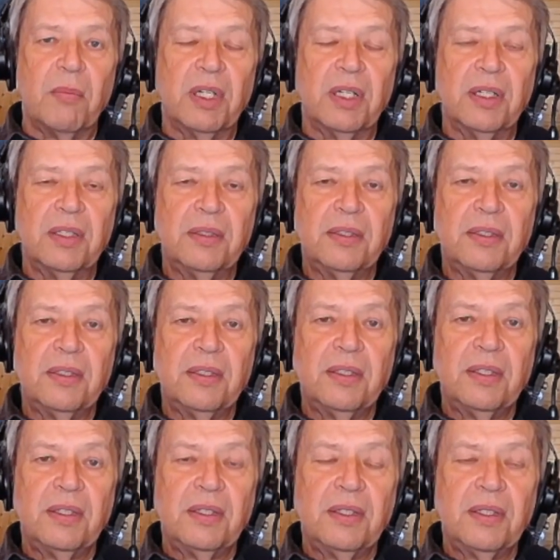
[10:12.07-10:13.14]
And so the
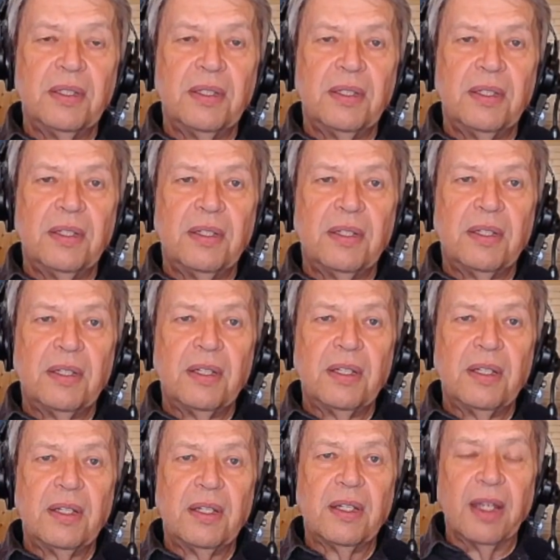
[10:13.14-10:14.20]
mental monster showed
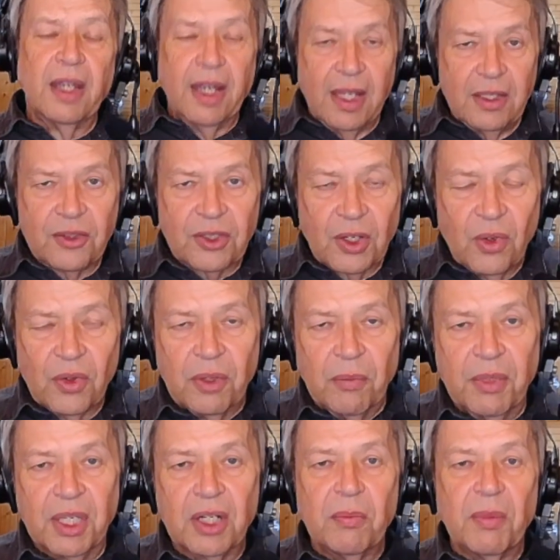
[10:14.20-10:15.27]
up. And the
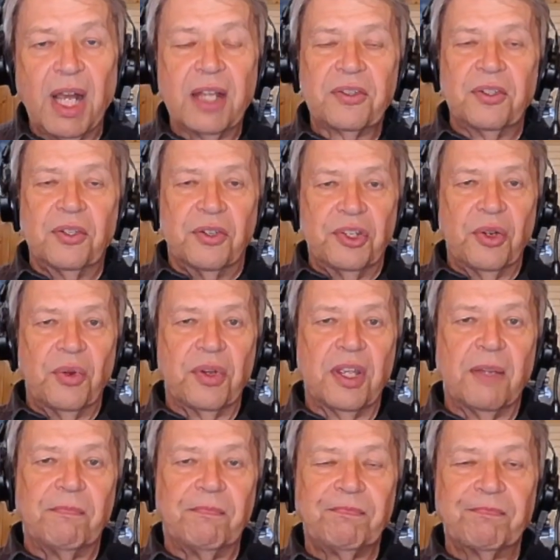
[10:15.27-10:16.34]
mental monster said,
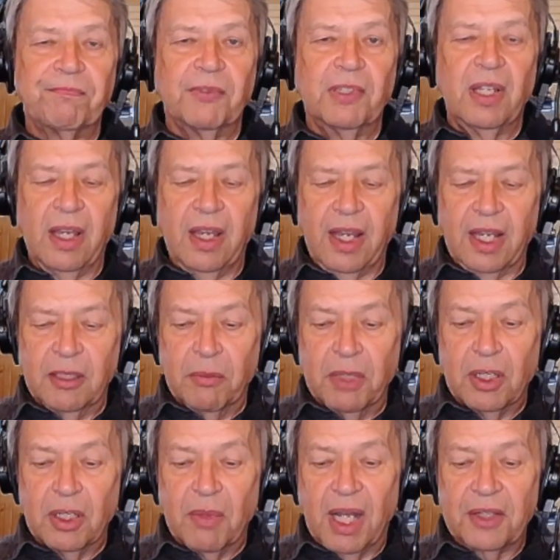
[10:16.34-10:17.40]
"You're
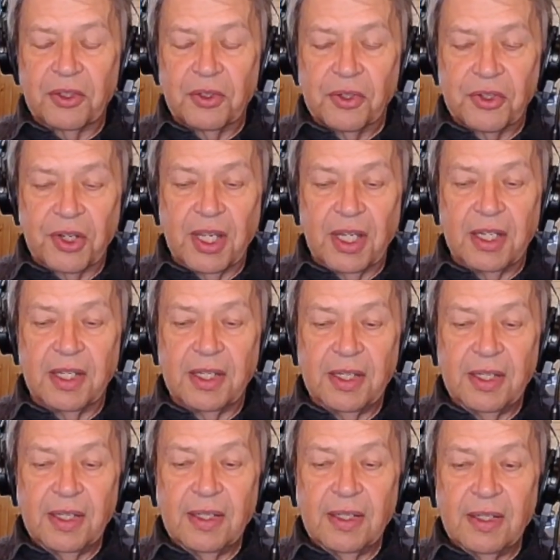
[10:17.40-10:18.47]
going to get fired.
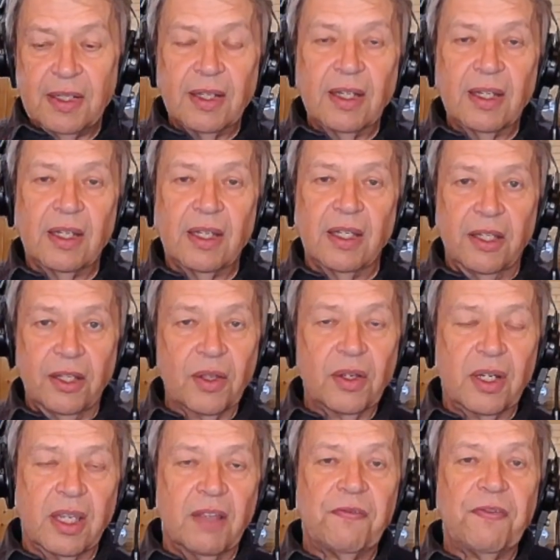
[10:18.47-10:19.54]
They're
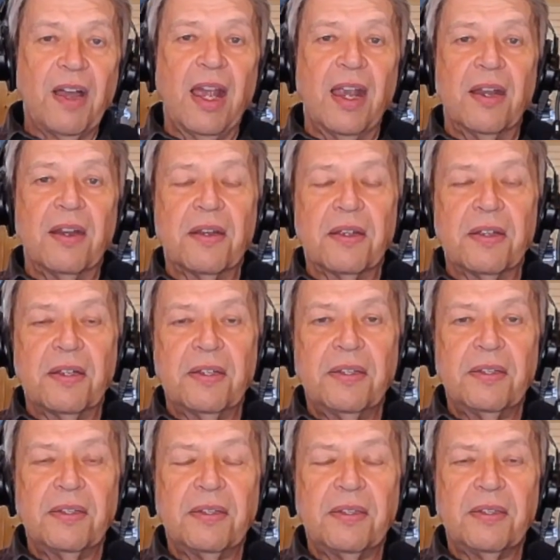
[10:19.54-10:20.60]
going to take your job,
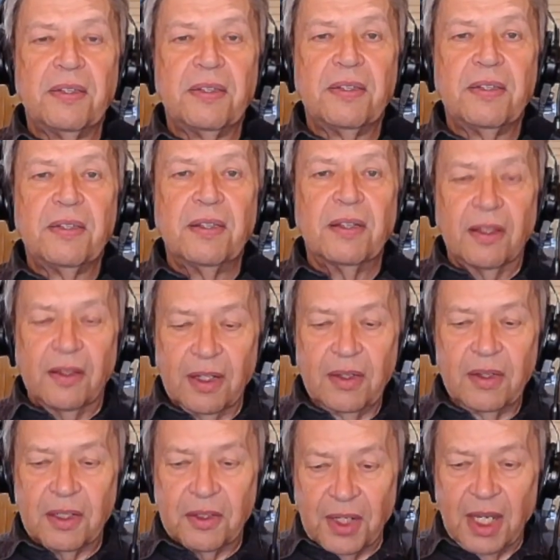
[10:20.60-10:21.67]
pull it out from under you."
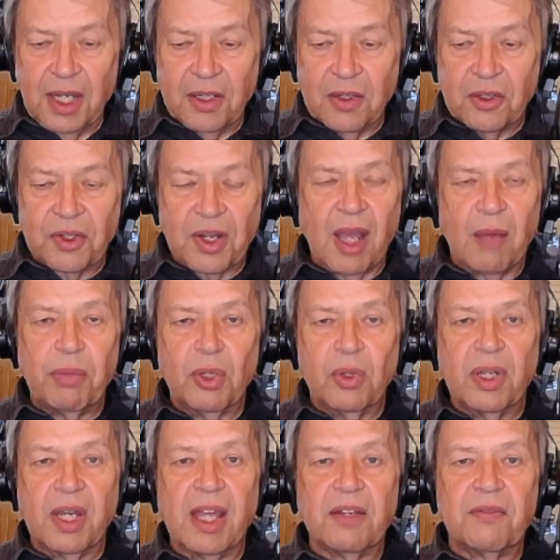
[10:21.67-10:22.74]
So you
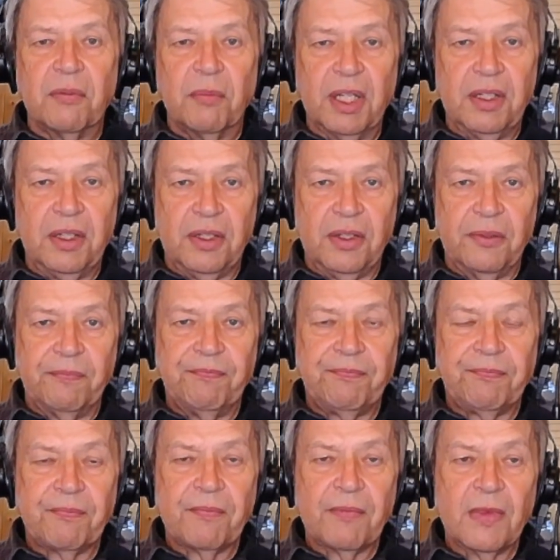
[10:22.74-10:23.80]
know what she did
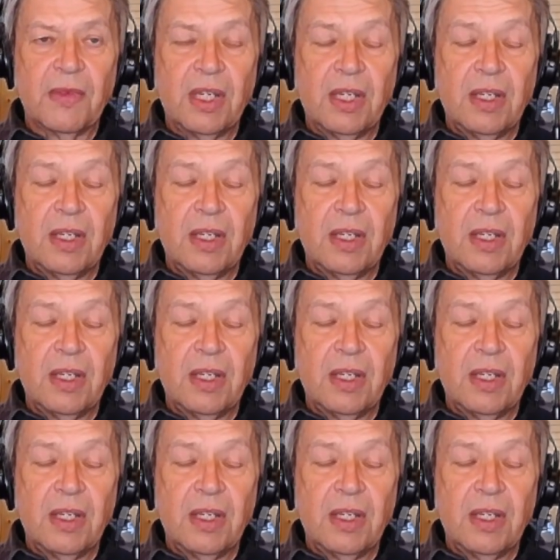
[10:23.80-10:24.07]
is